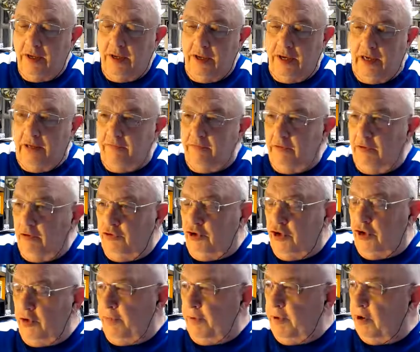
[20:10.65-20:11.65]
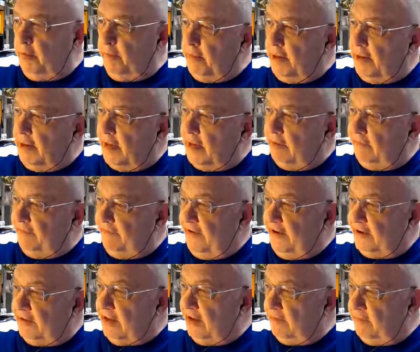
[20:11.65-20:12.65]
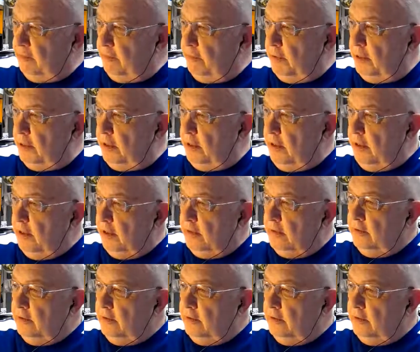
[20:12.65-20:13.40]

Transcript: And even though GDPR may not affect everybody,